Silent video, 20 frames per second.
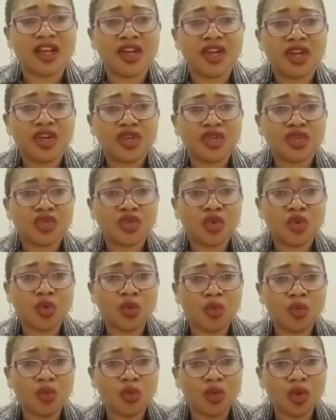So
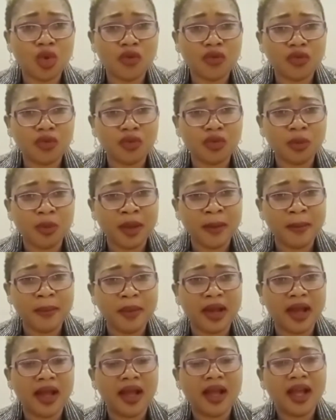if you remember,
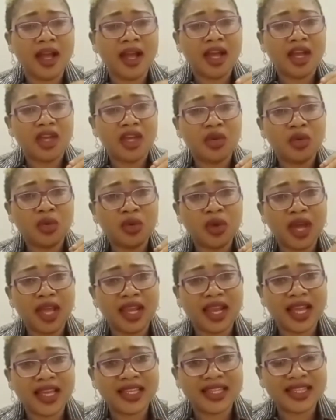you
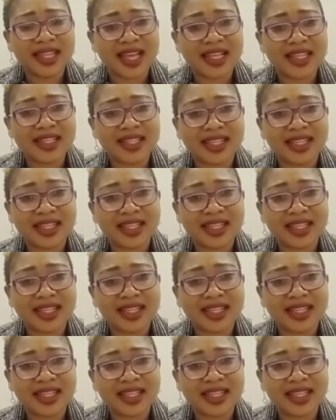realize that